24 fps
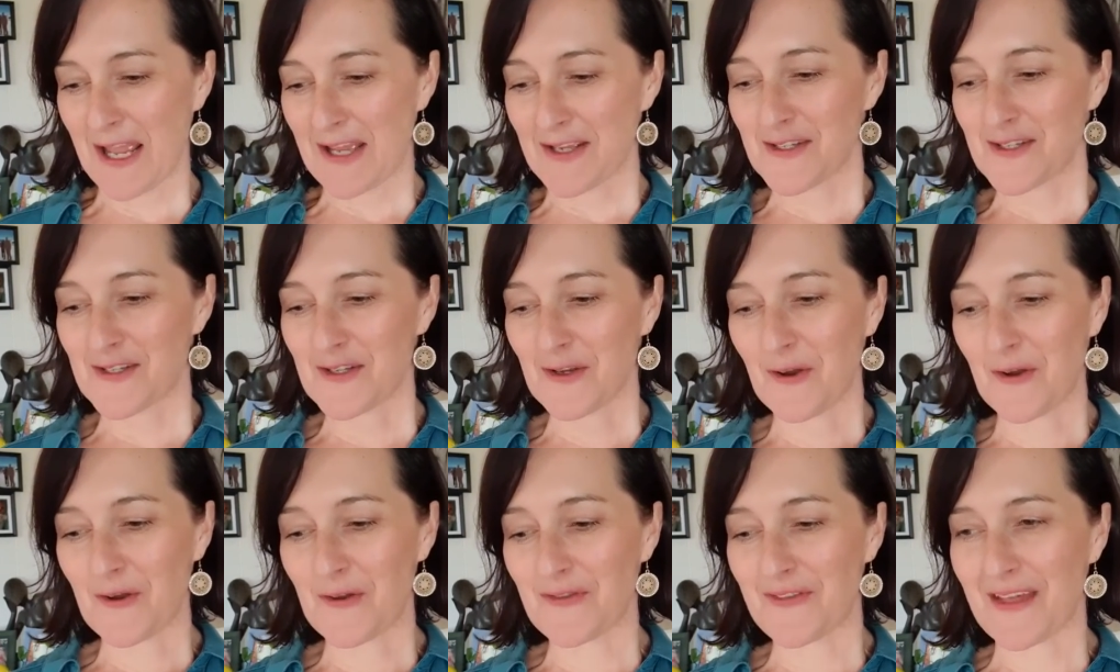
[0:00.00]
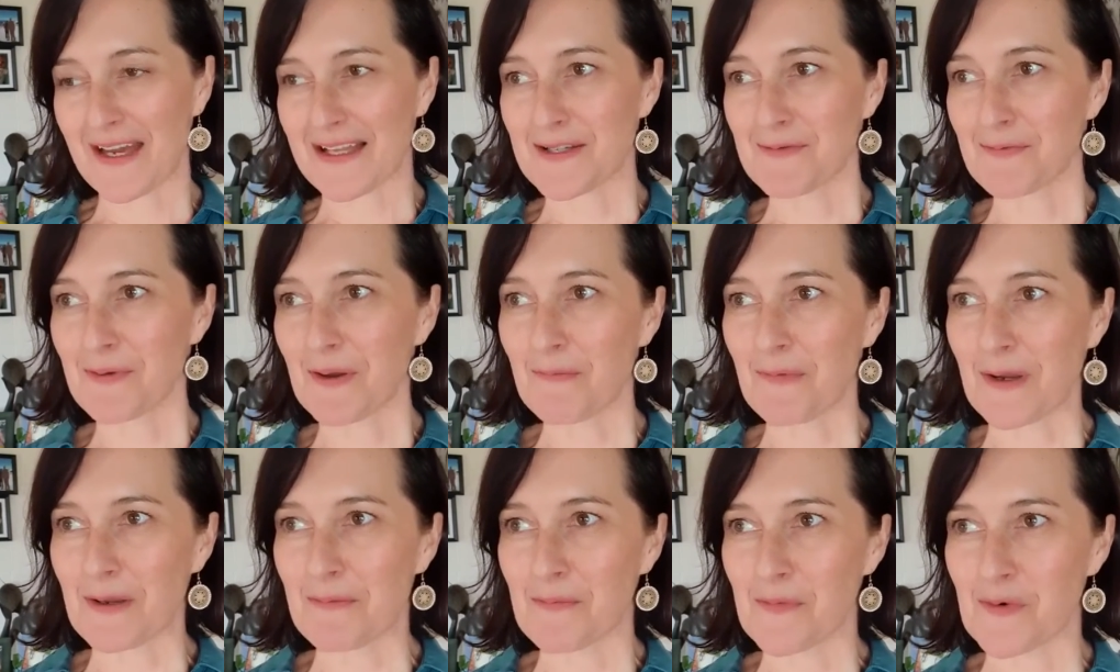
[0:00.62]
So that's
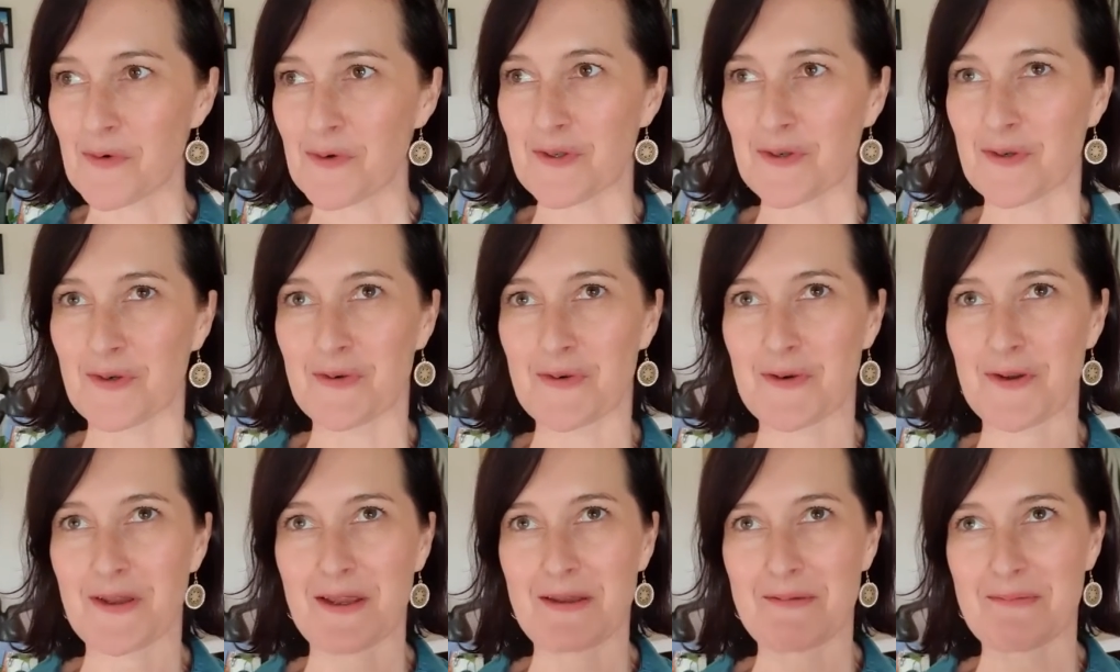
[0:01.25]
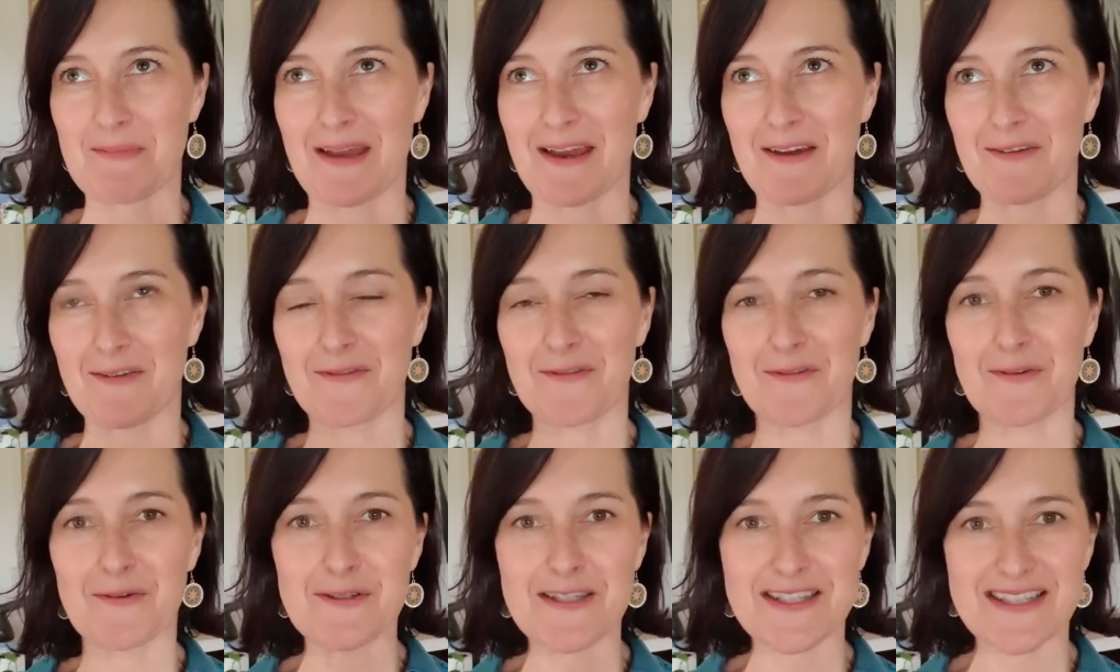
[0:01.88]
when we're more talking about
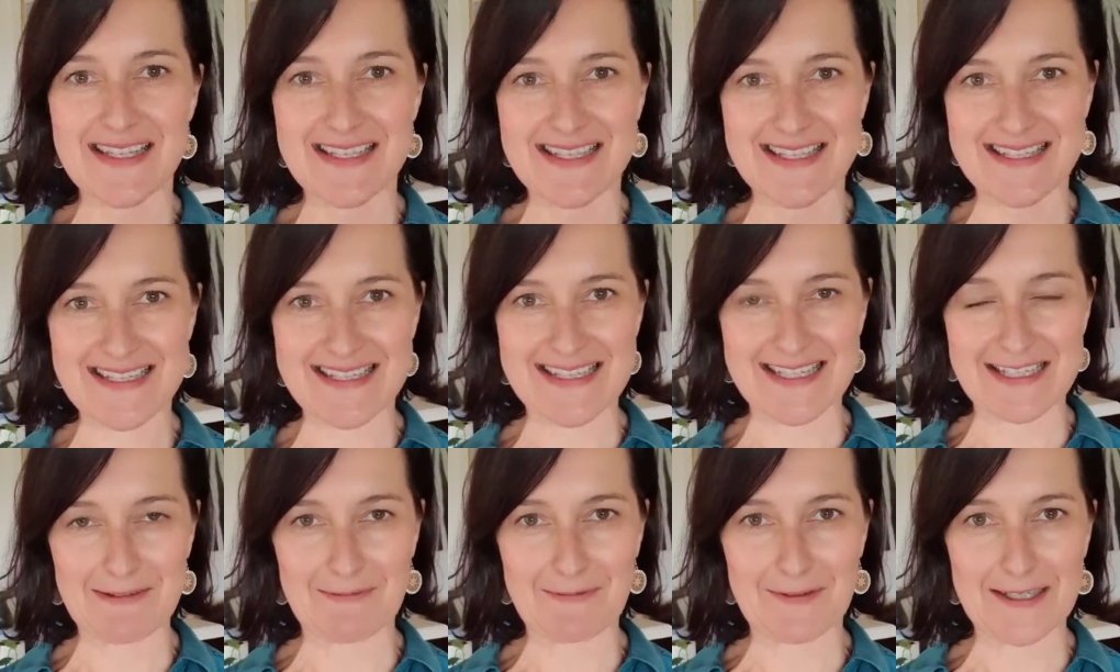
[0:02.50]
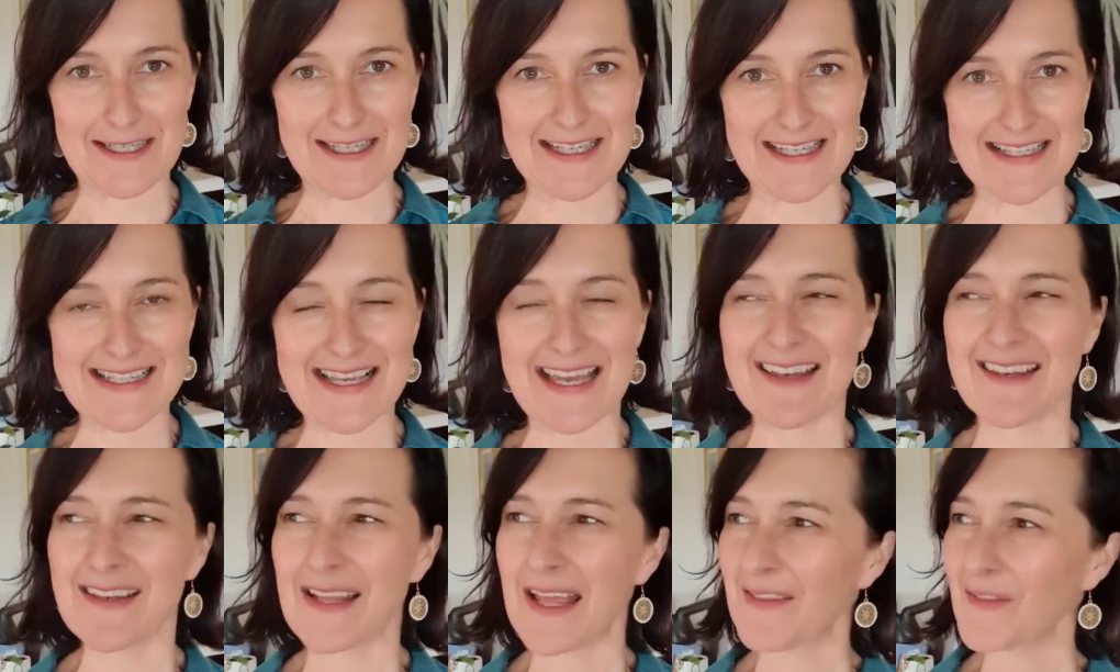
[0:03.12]
food sensitivities.
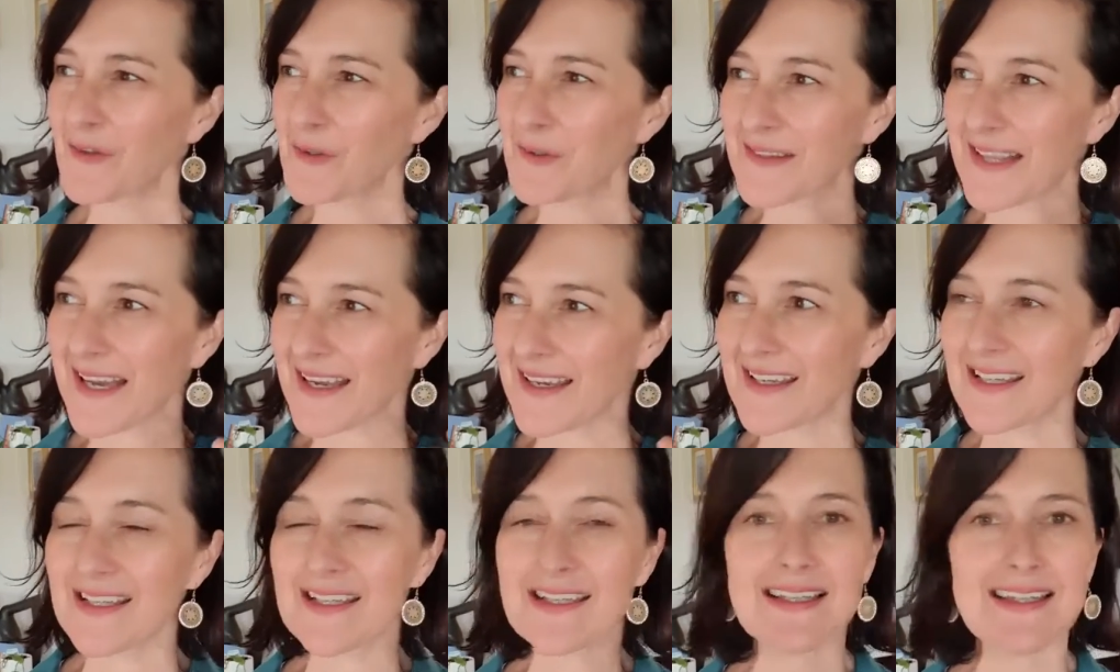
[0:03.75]
And look, that